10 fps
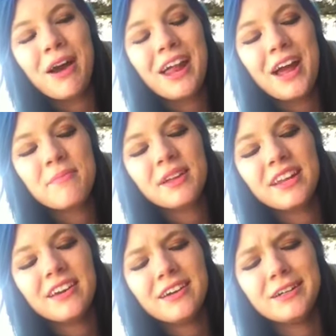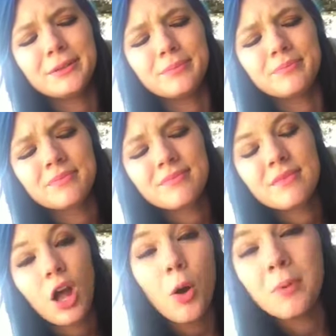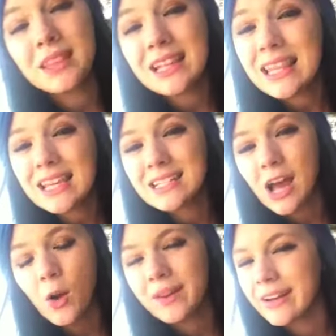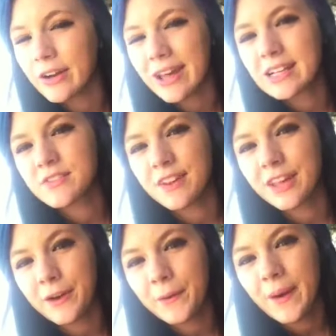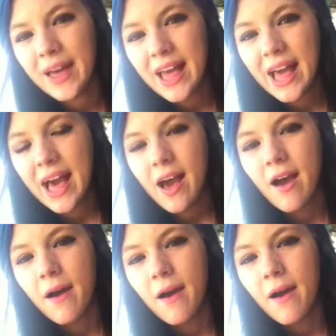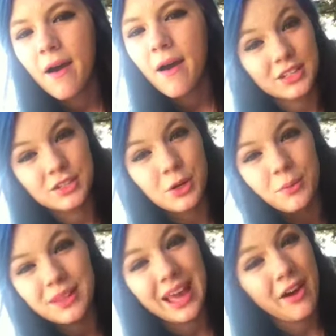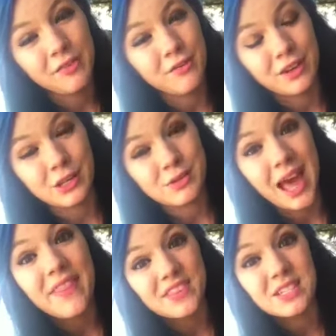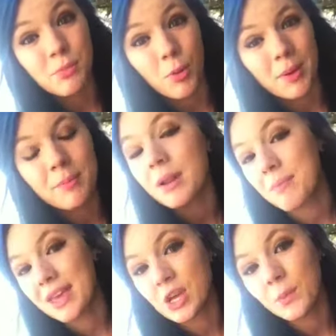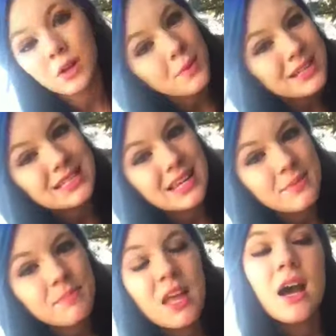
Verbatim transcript: but I'm gonna um, I'll put the link down in our next video because um, I don't really have any videos at this moment but I'm making one on Wednesday